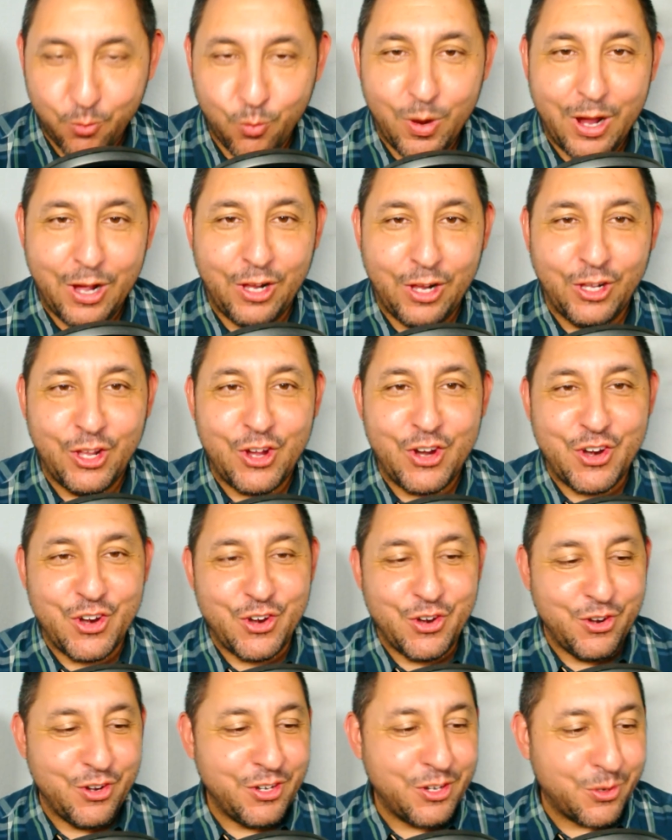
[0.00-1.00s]
well
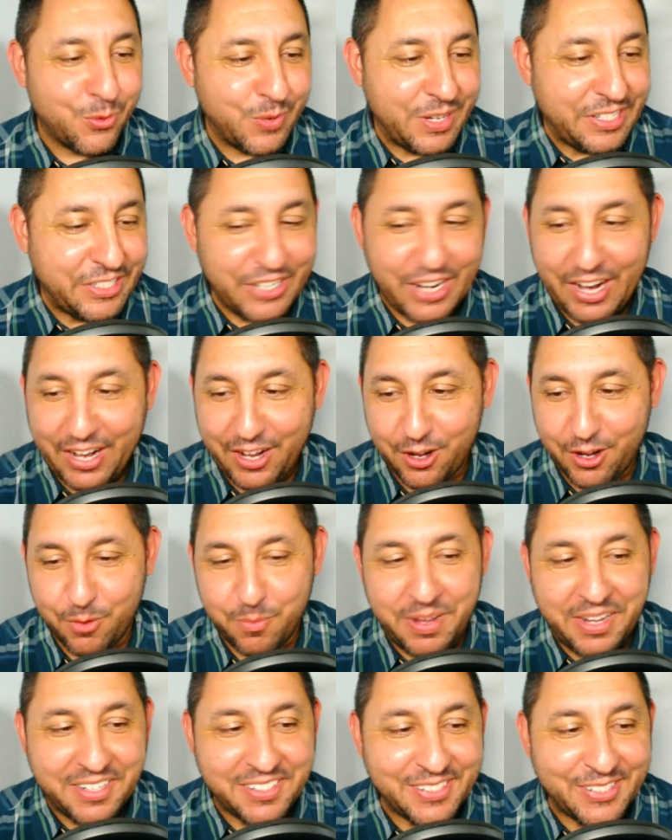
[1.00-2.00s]
earned
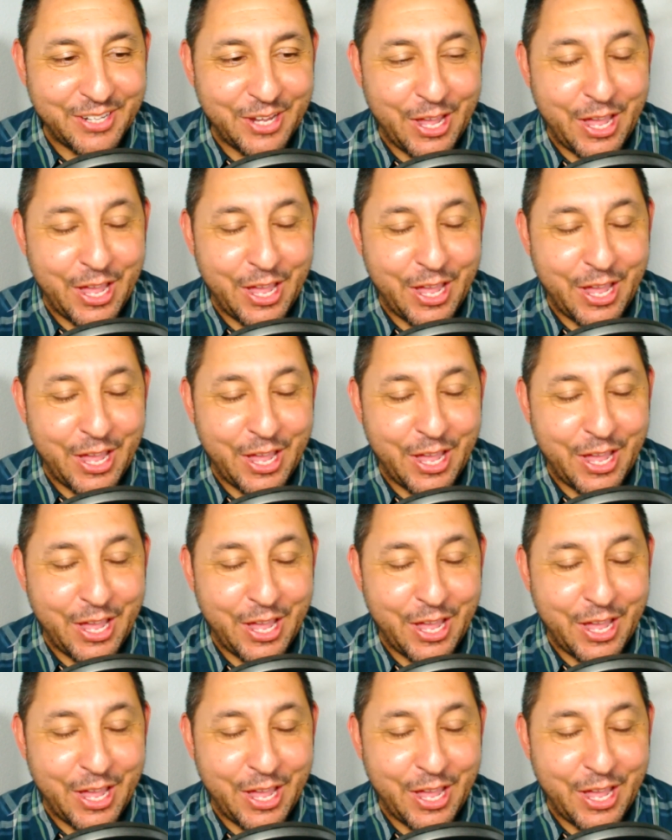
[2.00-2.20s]
retirement.